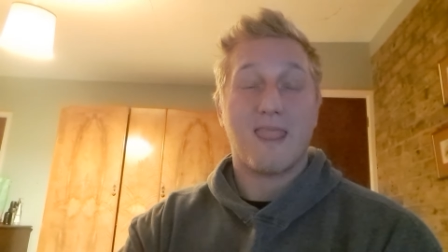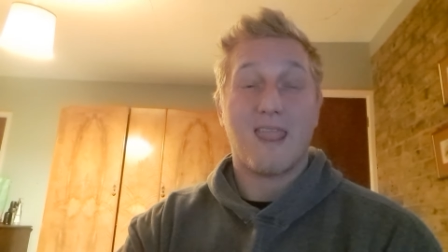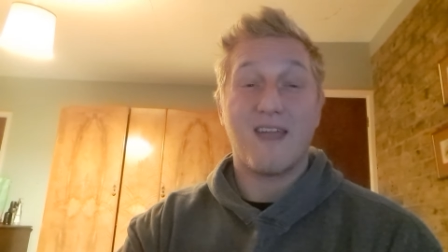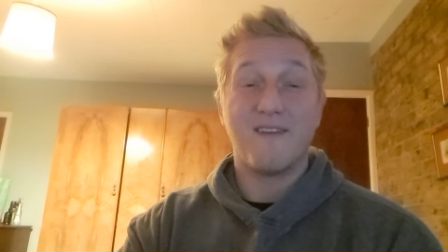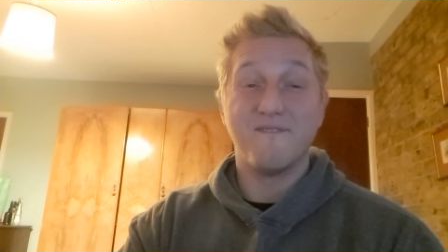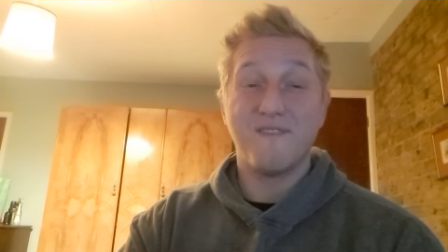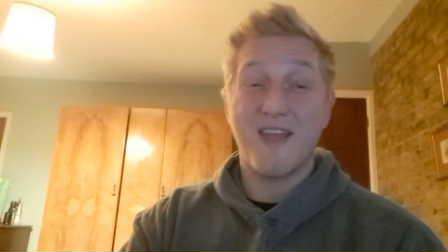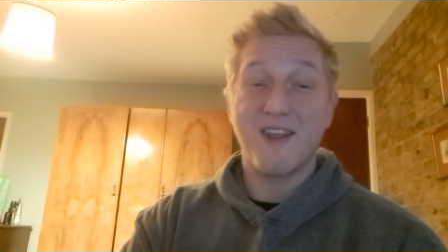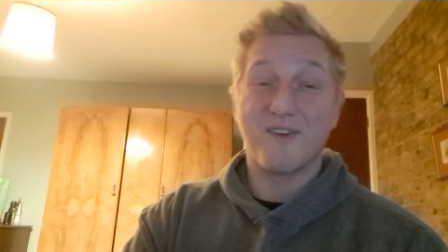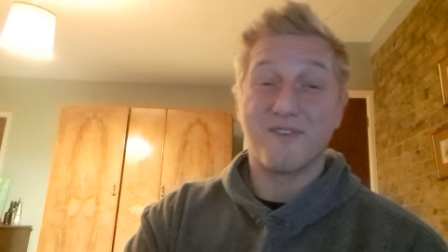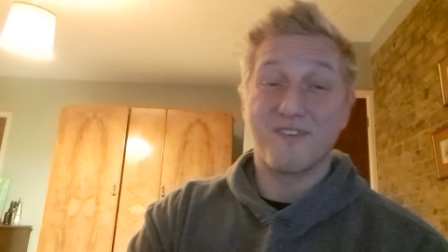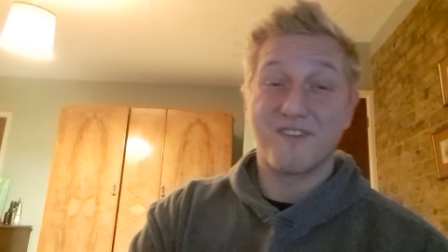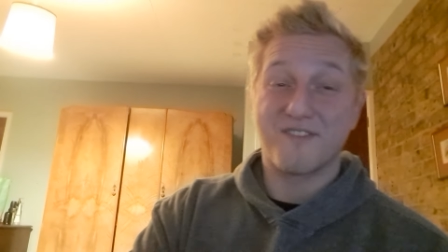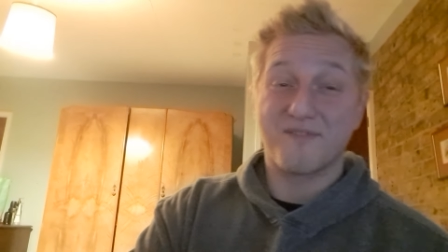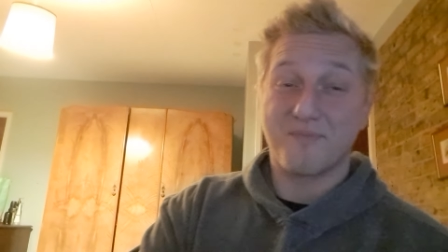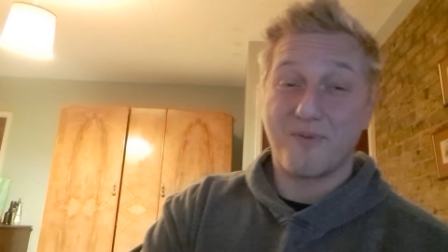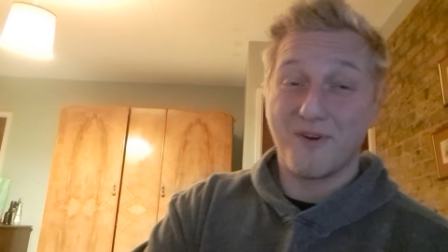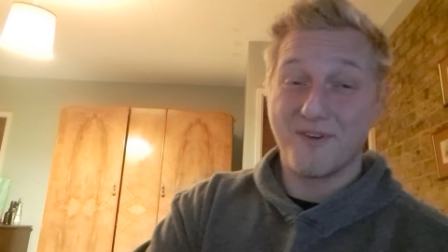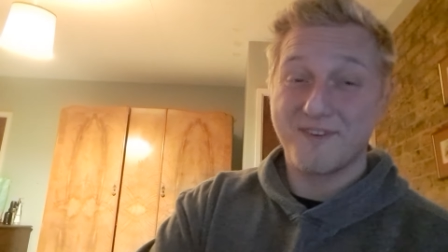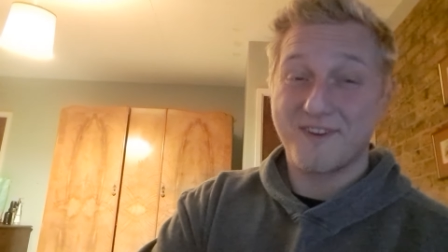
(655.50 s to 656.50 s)
And then on this
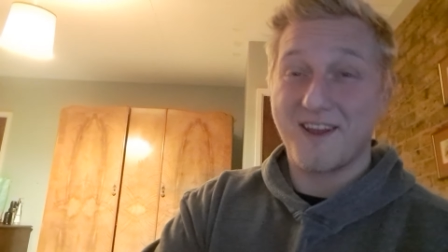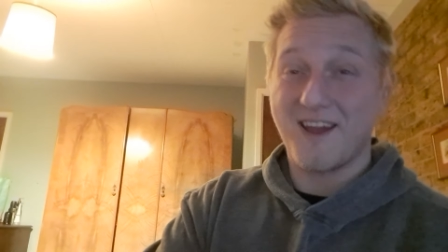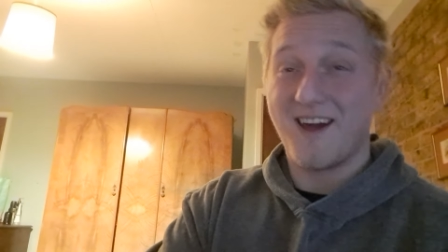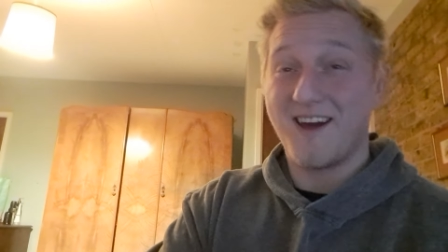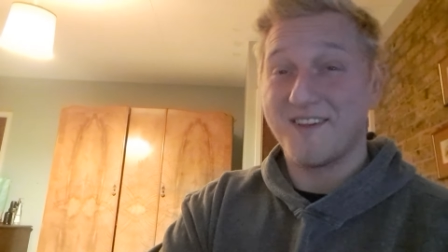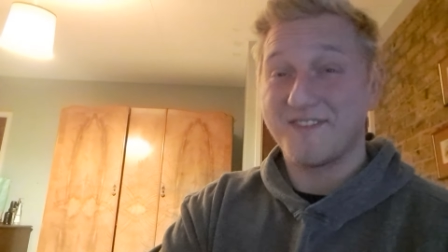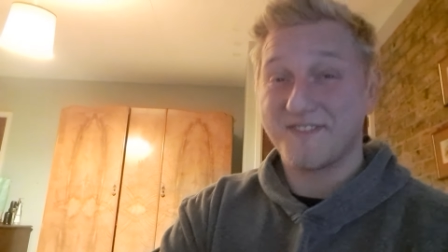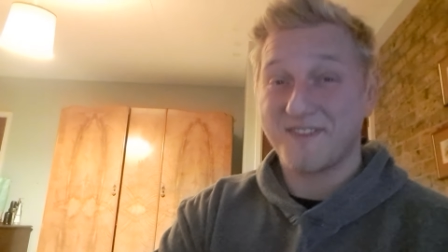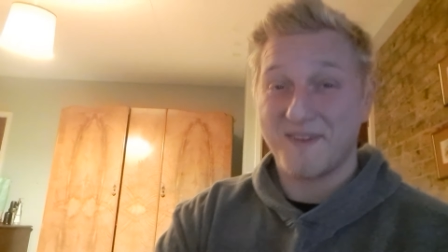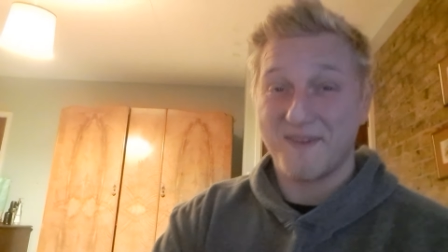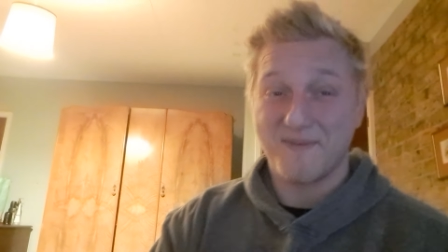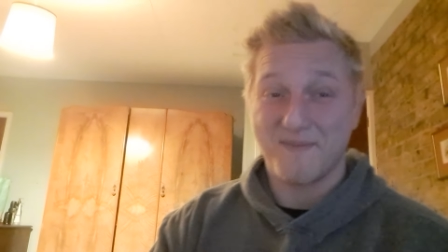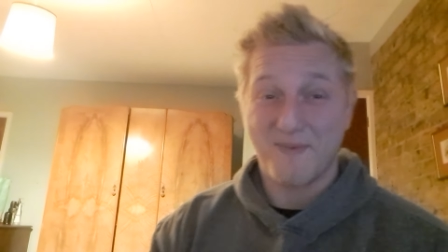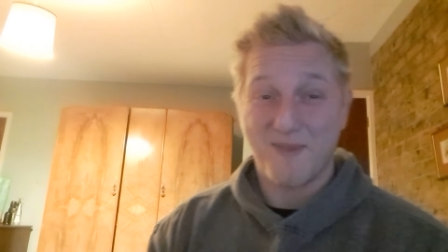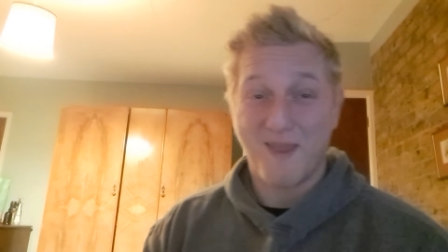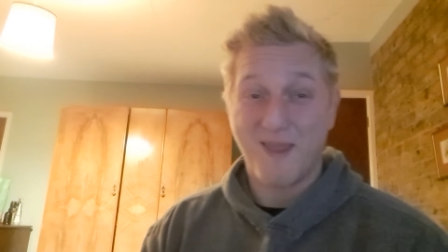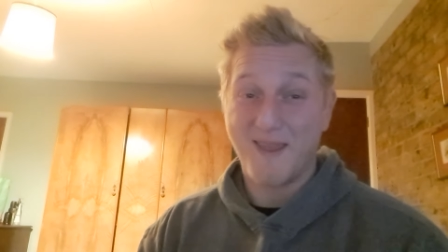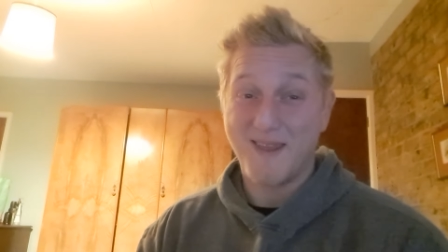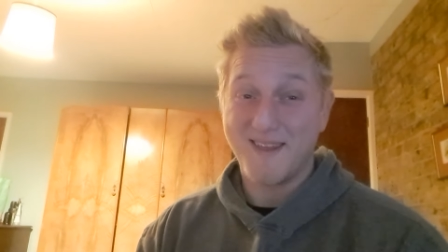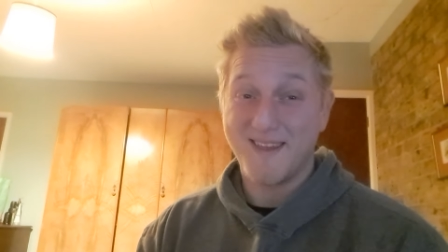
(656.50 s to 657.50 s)
podcast,
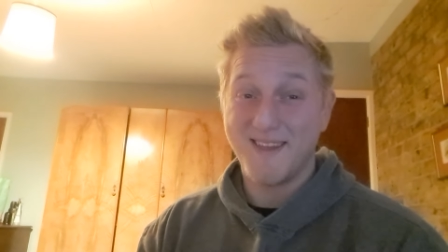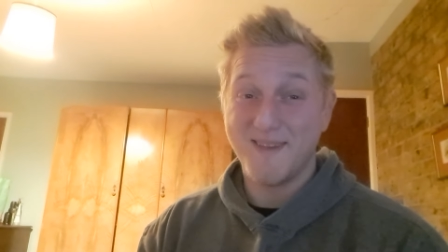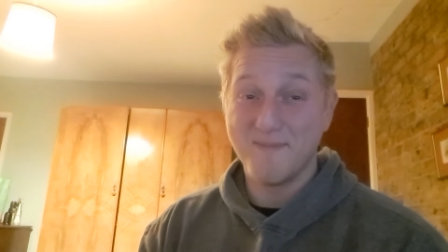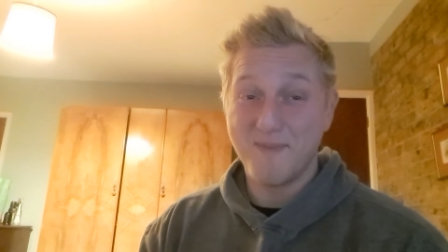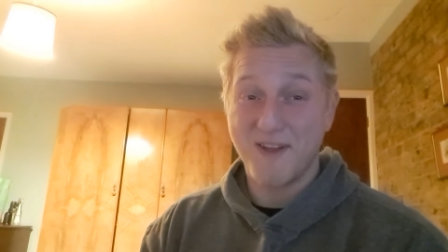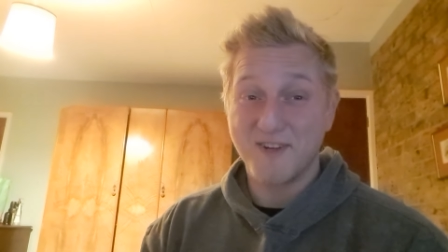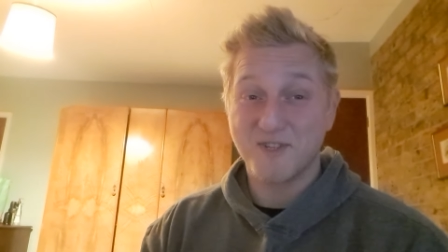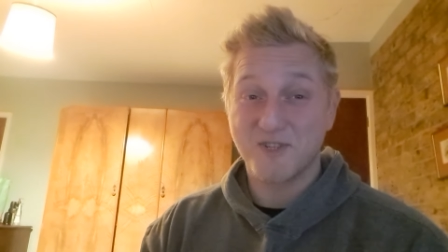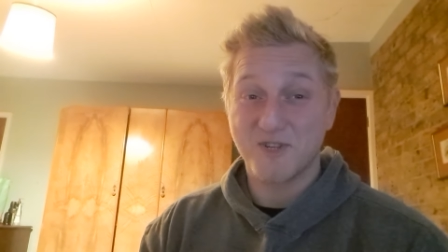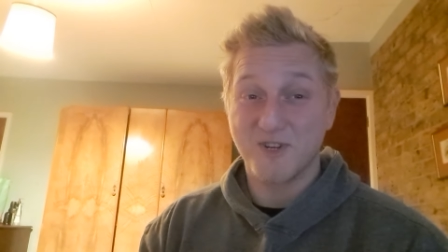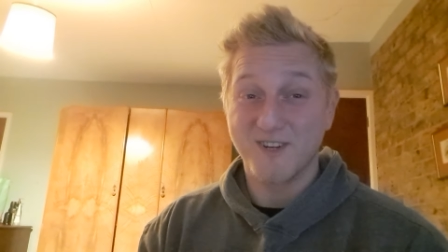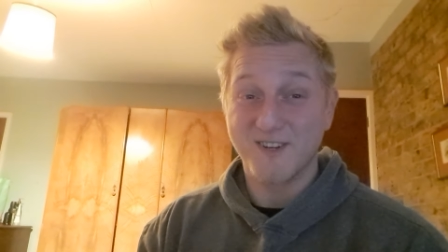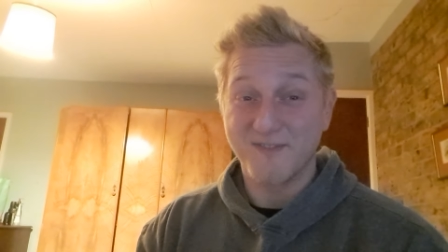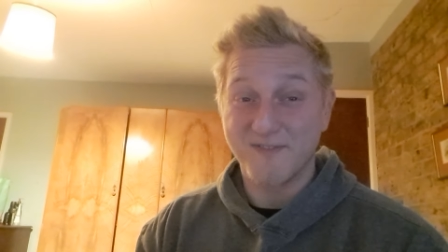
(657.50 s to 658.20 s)
he mentioned